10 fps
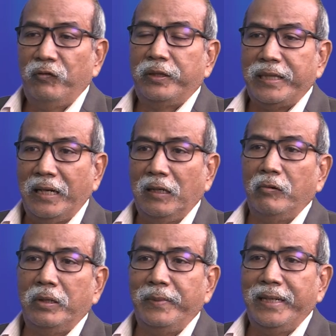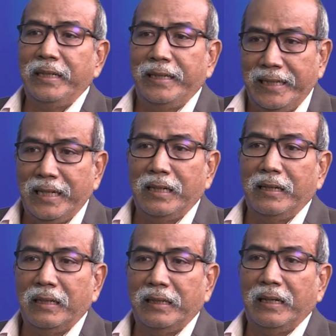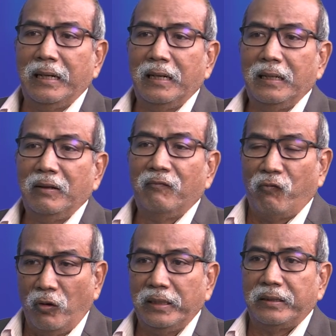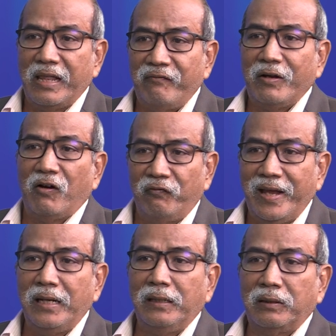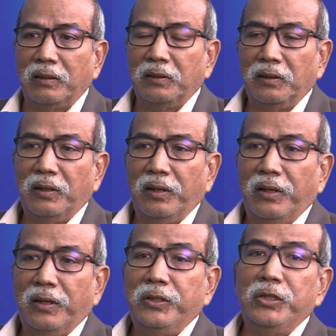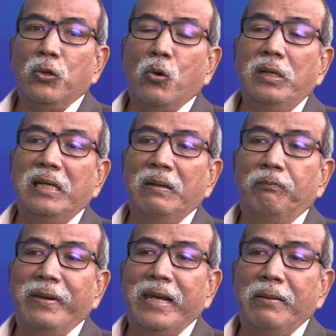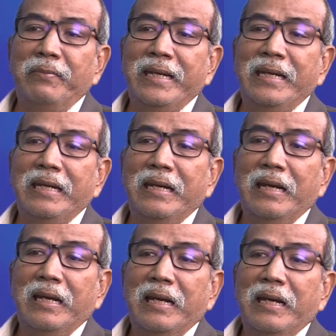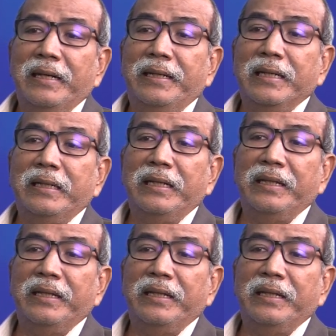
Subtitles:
you settle with me here for the traffic offense, you only pay me 30